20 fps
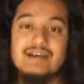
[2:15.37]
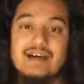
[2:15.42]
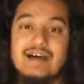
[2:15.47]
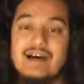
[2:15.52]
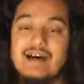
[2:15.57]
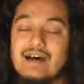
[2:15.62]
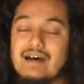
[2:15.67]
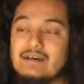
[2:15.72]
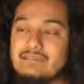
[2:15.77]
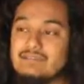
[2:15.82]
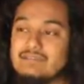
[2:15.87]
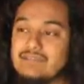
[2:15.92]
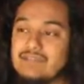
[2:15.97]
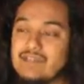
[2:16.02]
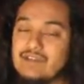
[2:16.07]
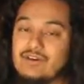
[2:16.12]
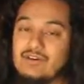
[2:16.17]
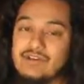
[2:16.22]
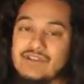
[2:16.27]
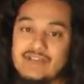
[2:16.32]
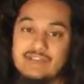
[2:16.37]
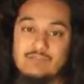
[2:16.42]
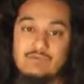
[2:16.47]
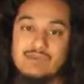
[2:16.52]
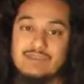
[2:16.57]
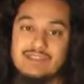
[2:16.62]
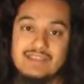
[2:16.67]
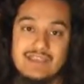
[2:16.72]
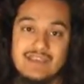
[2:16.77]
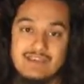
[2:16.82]
That's
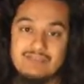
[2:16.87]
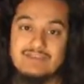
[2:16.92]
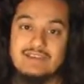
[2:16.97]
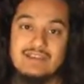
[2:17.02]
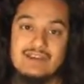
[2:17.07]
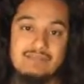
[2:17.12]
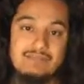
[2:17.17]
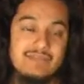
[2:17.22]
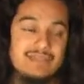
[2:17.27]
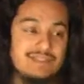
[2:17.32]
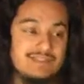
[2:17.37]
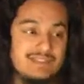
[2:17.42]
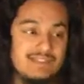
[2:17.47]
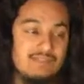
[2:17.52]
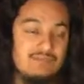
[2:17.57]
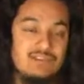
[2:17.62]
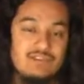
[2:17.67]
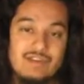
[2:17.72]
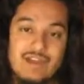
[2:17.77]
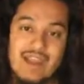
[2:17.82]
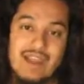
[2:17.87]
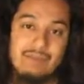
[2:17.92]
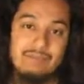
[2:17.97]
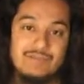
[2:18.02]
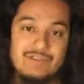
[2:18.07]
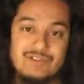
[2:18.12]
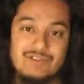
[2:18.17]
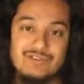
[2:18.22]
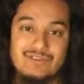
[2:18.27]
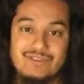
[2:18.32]
what the f-stop is. That's what your
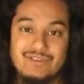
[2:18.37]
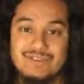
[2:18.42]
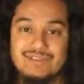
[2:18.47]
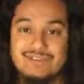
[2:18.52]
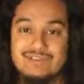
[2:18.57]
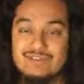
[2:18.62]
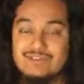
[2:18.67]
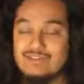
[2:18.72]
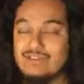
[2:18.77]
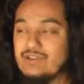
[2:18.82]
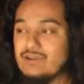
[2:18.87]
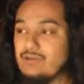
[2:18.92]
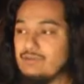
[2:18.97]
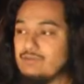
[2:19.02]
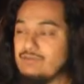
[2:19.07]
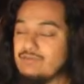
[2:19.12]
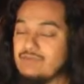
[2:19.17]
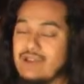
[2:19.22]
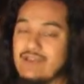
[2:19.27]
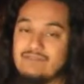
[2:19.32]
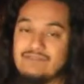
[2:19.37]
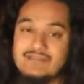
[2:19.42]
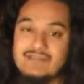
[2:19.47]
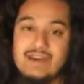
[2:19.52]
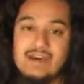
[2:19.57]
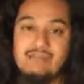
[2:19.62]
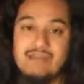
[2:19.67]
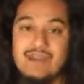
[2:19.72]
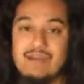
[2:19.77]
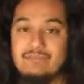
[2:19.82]
aperture is. And it's called
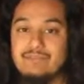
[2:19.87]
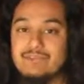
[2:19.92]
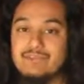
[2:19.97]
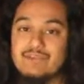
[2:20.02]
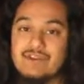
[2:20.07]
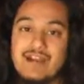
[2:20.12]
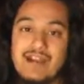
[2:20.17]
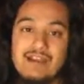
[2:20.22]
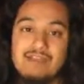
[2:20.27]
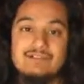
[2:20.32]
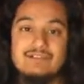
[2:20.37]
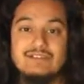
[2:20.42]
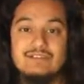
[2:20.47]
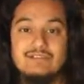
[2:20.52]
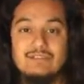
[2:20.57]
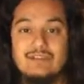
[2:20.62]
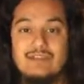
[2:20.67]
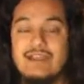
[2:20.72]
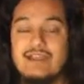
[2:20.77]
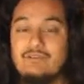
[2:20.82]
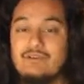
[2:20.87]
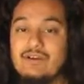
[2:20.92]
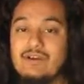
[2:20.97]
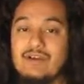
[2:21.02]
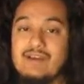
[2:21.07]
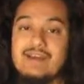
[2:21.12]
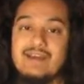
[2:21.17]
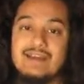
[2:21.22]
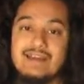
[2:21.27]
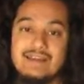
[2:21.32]
f-stop, aperture, iris of your camera.
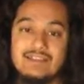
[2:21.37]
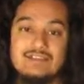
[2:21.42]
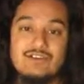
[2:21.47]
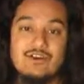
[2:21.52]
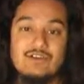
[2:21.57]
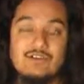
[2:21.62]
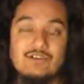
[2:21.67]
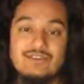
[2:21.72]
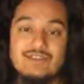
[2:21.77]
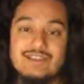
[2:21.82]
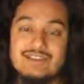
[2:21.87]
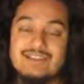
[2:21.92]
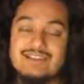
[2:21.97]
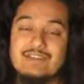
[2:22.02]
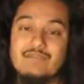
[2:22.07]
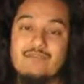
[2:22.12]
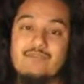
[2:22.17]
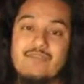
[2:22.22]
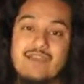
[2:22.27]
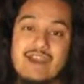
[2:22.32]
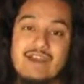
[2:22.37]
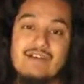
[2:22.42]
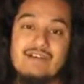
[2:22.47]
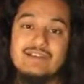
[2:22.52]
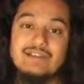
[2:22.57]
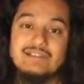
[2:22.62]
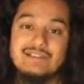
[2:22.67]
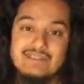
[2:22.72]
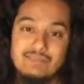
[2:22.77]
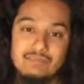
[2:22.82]
It's all those things. It's
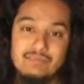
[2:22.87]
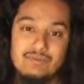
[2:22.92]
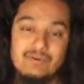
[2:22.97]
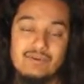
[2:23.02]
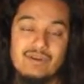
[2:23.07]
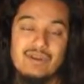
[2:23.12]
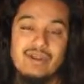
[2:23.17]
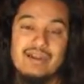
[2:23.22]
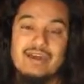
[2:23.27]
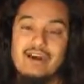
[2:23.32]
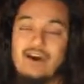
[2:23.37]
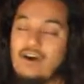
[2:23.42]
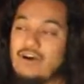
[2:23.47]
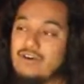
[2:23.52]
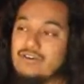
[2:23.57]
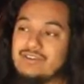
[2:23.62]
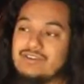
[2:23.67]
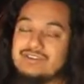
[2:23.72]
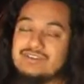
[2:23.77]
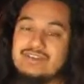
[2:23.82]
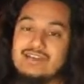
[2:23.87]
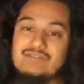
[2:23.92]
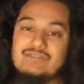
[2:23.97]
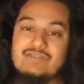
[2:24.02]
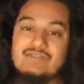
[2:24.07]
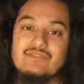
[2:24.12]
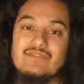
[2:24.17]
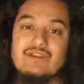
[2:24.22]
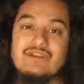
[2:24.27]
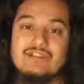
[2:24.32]
very simple. All this stuff
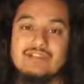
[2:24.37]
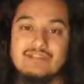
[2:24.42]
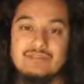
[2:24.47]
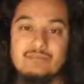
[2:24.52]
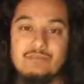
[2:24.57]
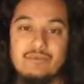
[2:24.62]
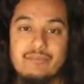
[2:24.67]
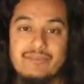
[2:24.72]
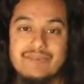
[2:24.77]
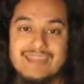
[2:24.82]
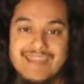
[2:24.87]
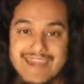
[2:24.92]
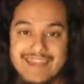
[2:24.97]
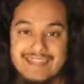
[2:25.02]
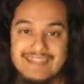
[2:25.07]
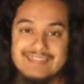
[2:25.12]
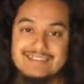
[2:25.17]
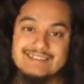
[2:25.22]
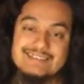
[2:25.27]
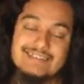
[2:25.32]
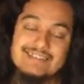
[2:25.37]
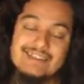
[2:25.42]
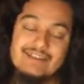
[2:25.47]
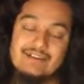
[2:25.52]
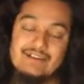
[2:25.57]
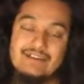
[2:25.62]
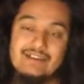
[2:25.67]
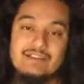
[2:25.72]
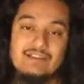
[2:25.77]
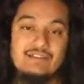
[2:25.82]
is very simple mechanics that
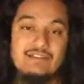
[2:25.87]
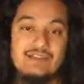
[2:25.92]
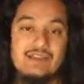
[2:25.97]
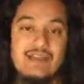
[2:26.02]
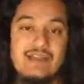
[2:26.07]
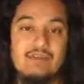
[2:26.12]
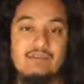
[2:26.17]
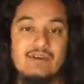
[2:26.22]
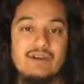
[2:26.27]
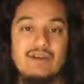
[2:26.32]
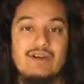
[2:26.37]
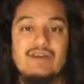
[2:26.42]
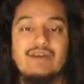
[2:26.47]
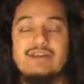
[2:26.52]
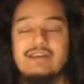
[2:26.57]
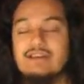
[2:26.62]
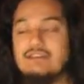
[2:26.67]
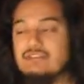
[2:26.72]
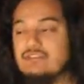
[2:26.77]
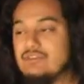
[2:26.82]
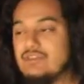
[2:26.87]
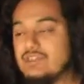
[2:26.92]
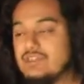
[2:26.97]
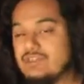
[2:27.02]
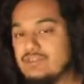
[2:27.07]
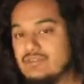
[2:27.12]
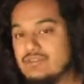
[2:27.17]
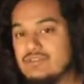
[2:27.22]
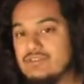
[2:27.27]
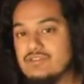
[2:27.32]
are in your camera. If you can
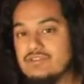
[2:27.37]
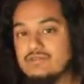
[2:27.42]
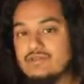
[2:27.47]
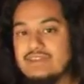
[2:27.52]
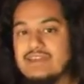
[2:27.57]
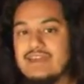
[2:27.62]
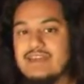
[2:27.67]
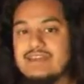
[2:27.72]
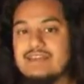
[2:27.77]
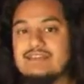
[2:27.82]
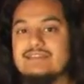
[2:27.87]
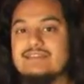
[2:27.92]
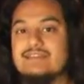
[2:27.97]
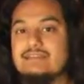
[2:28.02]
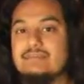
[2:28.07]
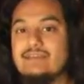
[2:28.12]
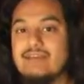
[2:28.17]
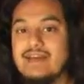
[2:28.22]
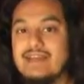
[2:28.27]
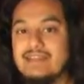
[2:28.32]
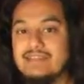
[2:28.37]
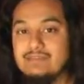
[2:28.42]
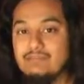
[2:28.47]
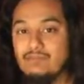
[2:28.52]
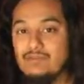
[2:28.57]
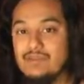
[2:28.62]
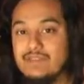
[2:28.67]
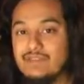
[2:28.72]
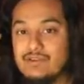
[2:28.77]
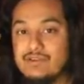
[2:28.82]
use those mechanics and apply
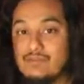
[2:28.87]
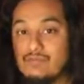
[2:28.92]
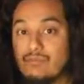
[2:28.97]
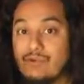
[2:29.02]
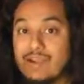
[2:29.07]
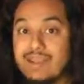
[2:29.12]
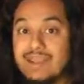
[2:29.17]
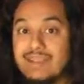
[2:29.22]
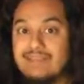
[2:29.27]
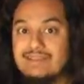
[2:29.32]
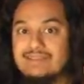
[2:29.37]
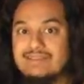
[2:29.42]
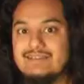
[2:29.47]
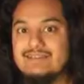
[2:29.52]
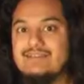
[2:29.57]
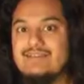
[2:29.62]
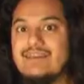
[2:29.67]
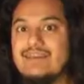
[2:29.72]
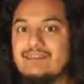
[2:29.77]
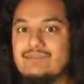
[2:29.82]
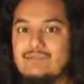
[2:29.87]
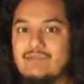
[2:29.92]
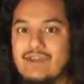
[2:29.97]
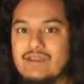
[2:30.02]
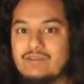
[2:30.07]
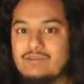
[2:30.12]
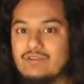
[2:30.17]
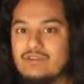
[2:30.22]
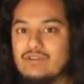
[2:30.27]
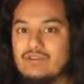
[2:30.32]
them with your brains
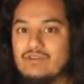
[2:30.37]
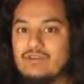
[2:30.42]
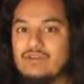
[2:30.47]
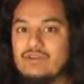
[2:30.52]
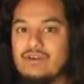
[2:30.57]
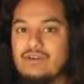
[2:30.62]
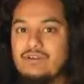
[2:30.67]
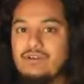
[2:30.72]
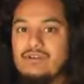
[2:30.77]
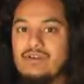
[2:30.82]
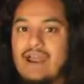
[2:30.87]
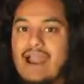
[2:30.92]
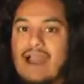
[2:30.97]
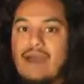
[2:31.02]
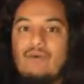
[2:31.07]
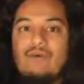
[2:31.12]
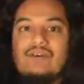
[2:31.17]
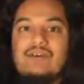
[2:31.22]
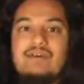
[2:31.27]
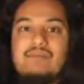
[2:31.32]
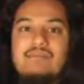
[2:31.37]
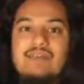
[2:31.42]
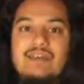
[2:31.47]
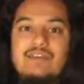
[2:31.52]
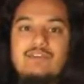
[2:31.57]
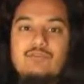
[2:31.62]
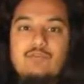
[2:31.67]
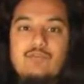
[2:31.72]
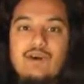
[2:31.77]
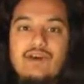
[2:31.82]
and your outcome that
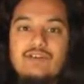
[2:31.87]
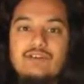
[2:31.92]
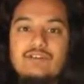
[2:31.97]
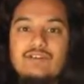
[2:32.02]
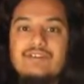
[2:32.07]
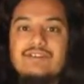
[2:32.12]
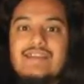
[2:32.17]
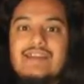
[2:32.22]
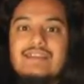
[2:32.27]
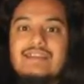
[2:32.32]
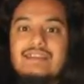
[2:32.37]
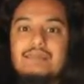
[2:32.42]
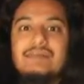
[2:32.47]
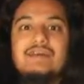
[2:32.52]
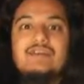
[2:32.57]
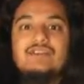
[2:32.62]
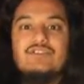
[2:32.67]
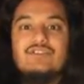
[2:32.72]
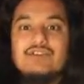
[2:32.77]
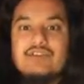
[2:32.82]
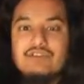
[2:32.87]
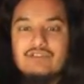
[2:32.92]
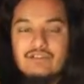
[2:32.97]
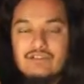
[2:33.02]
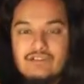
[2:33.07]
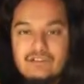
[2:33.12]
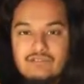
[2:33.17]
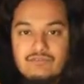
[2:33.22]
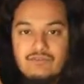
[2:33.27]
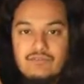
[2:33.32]
you want, your intended picture that you're
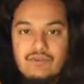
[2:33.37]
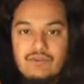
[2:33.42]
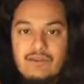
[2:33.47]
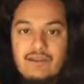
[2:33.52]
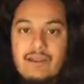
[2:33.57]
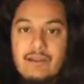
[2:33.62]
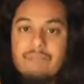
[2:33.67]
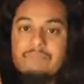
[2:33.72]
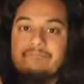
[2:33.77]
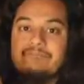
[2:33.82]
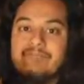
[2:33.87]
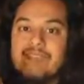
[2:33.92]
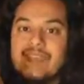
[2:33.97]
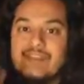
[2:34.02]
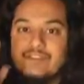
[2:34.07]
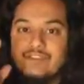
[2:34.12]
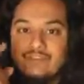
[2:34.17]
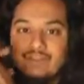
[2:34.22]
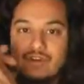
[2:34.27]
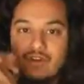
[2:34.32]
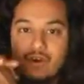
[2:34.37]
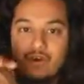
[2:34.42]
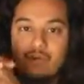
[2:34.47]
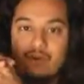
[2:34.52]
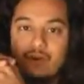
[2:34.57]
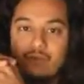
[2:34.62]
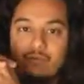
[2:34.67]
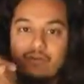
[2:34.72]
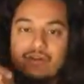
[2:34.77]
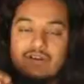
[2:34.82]
looking for, and you know
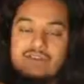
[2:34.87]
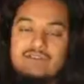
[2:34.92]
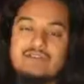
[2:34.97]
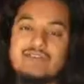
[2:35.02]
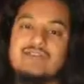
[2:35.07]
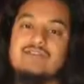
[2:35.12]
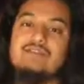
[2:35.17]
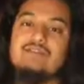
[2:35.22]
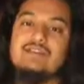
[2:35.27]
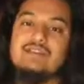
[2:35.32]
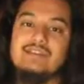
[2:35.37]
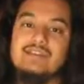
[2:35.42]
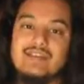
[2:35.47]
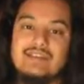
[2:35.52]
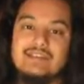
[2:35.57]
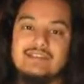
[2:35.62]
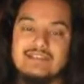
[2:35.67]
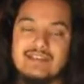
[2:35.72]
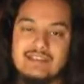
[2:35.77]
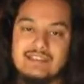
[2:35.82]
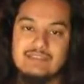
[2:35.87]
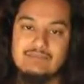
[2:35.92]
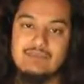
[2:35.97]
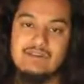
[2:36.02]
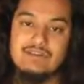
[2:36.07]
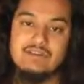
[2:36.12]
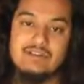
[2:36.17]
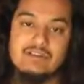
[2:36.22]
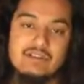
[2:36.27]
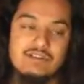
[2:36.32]
what works, then you can get exactly what
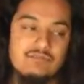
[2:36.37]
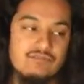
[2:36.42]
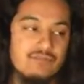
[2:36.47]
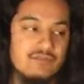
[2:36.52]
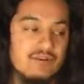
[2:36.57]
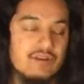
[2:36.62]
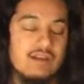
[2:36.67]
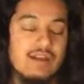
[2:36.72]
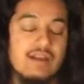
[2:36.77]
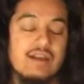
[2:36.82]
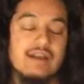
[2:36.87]
you're looking for.